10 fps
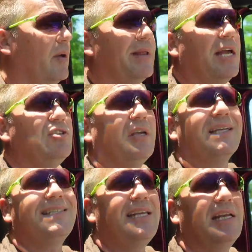I mean, as you
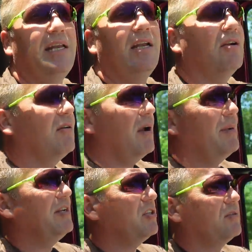can see in here, I
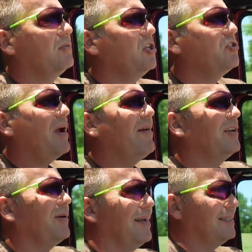mean, just, just
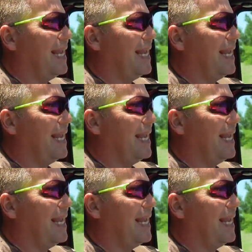driving around